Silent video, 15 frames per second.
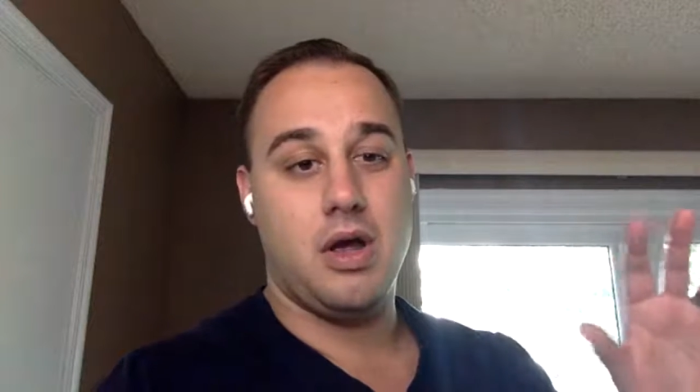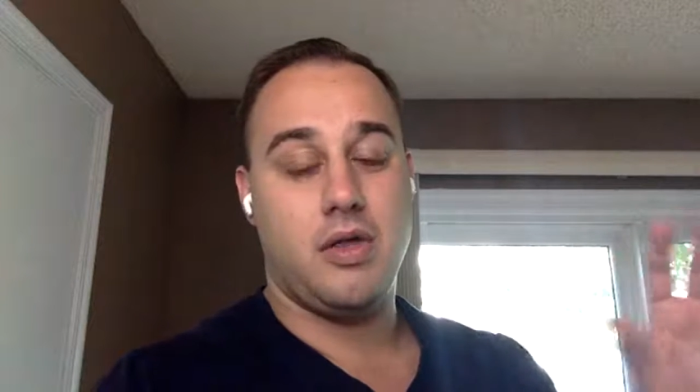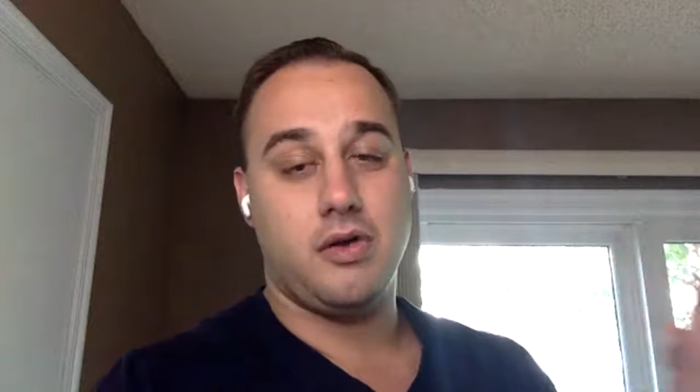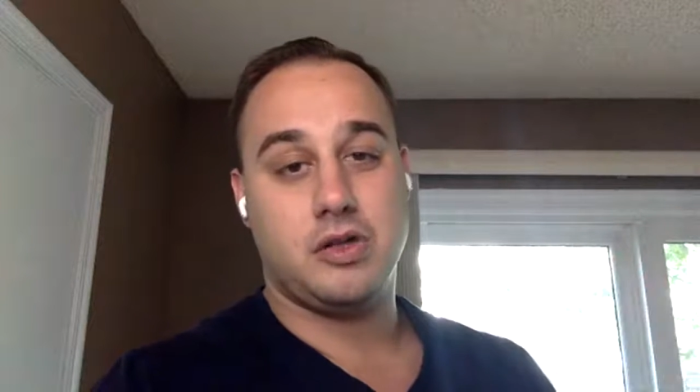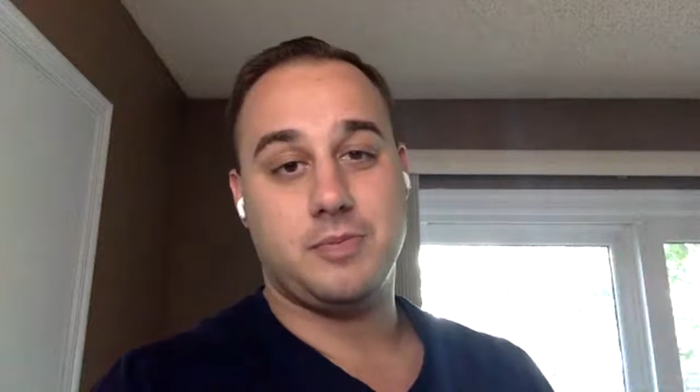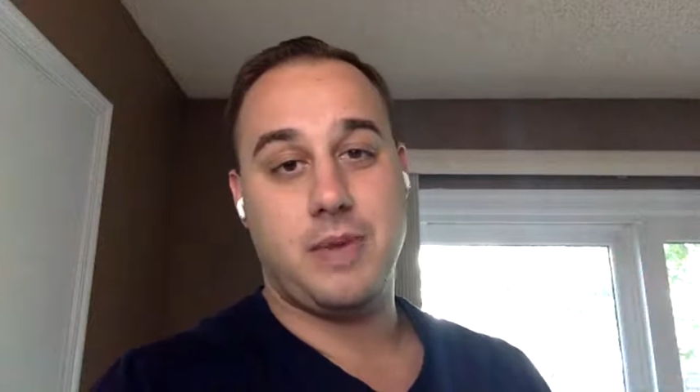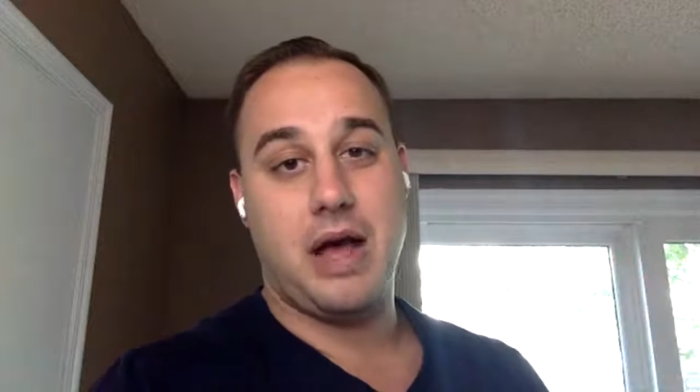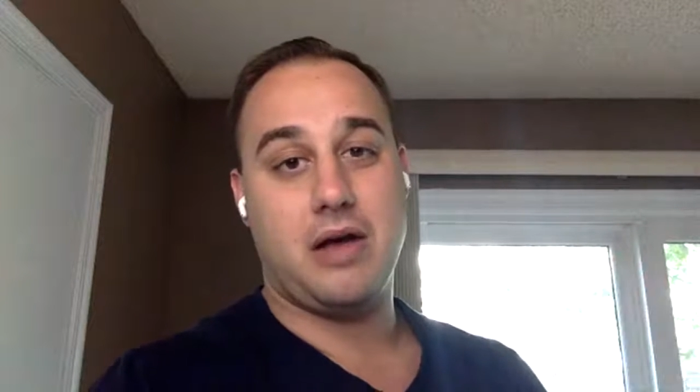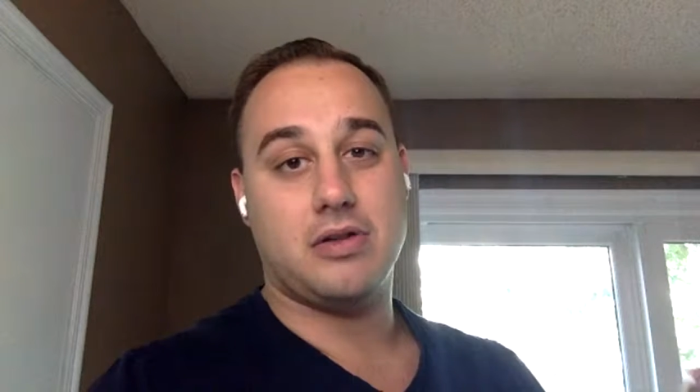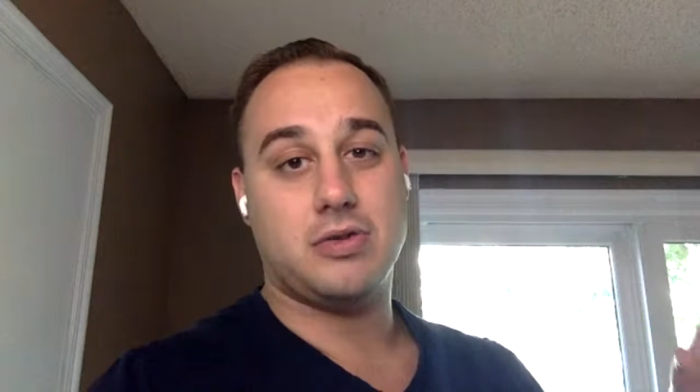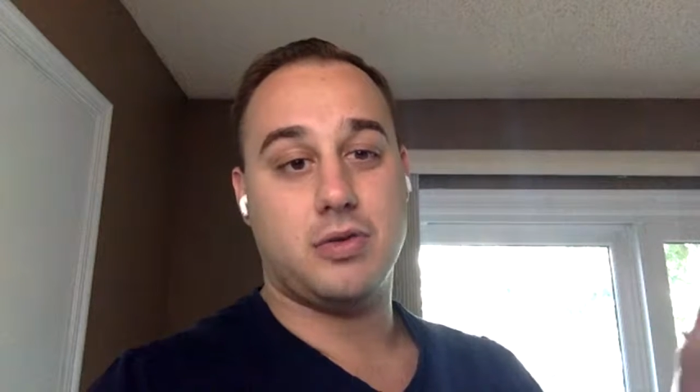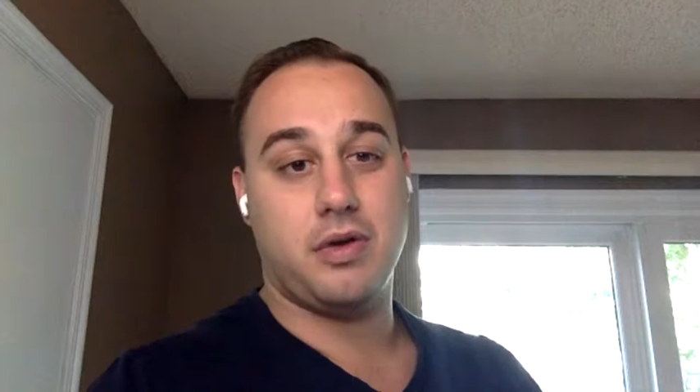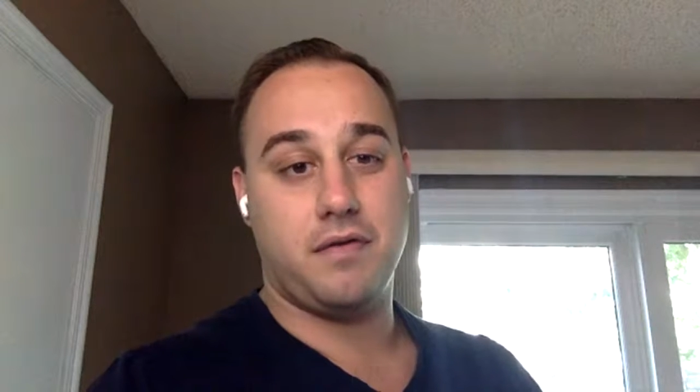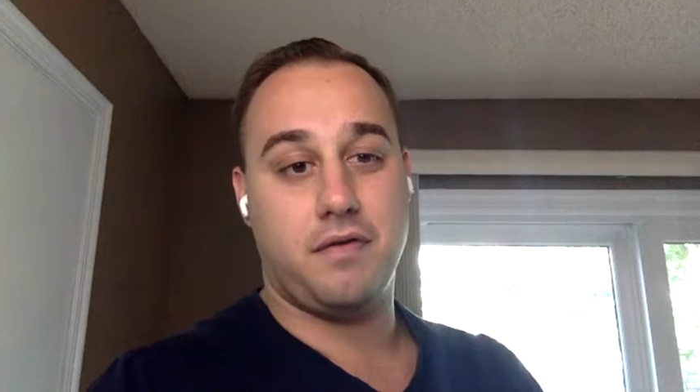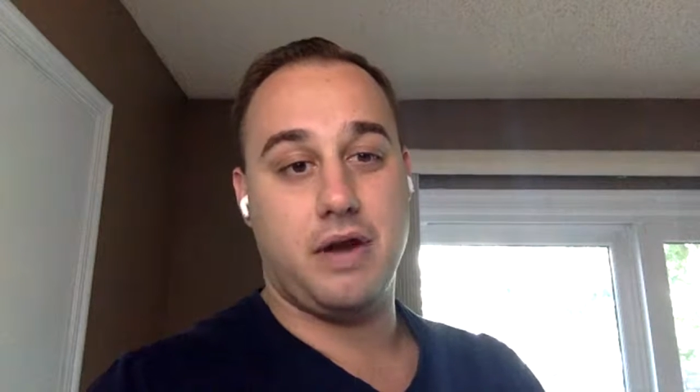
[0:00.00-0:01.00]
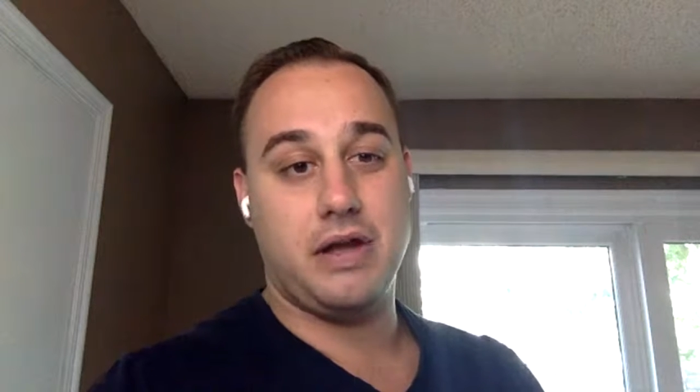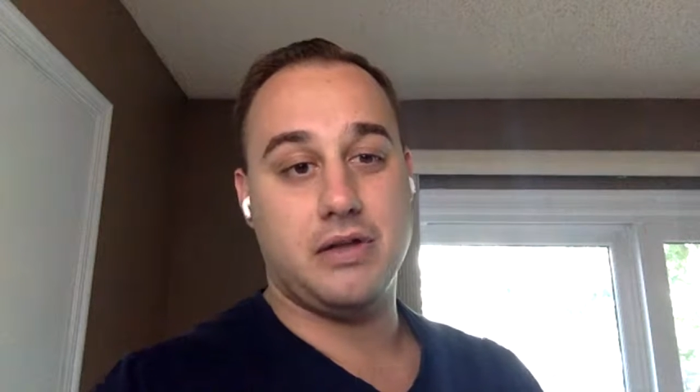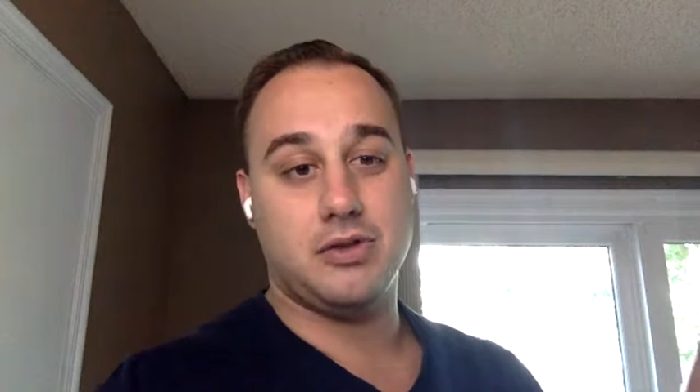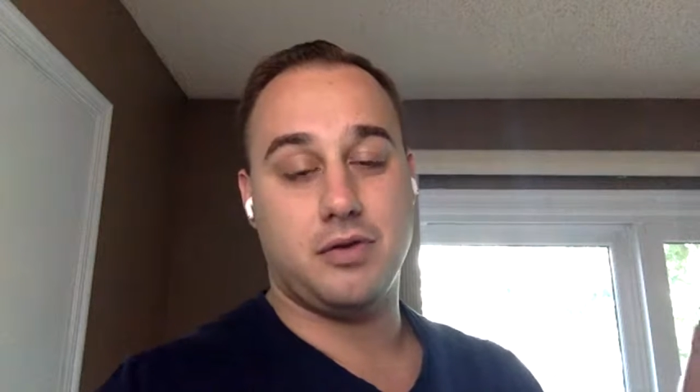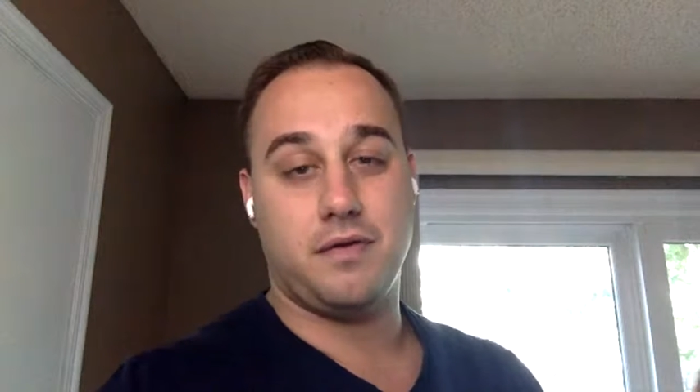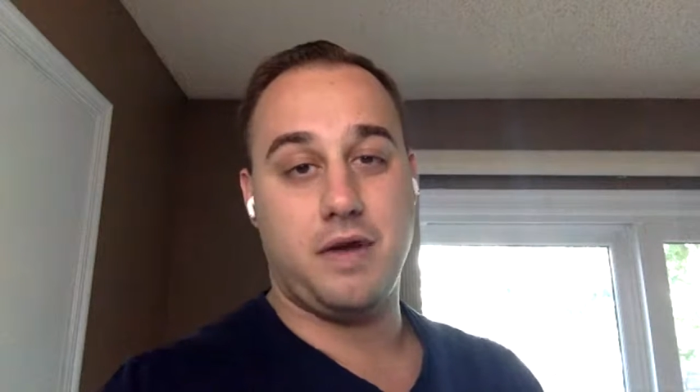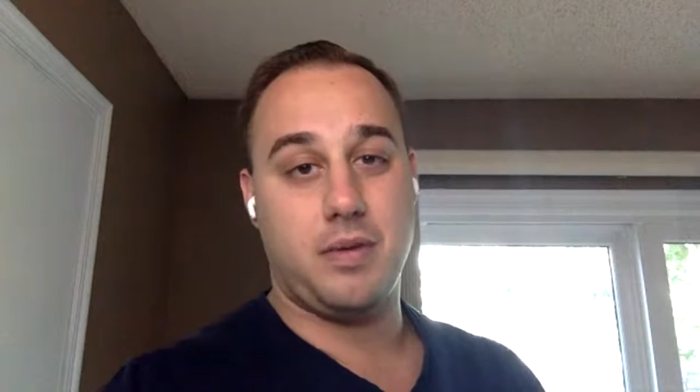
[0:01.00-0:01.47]
their spouse or their
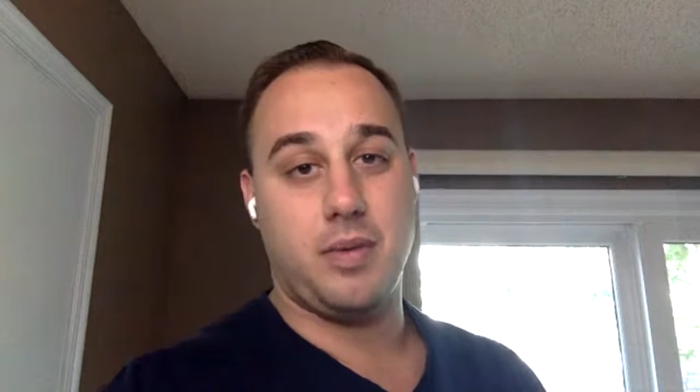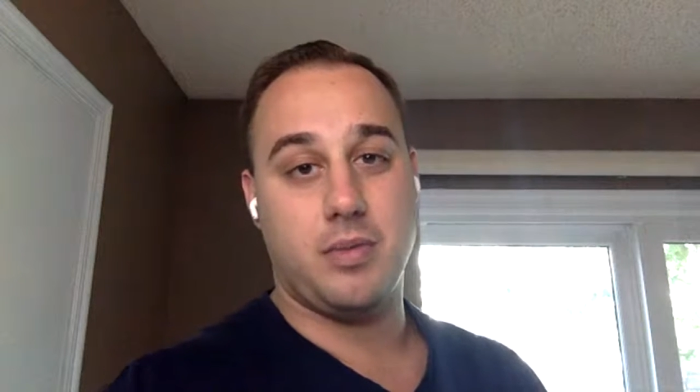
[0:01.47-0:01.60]
friends or family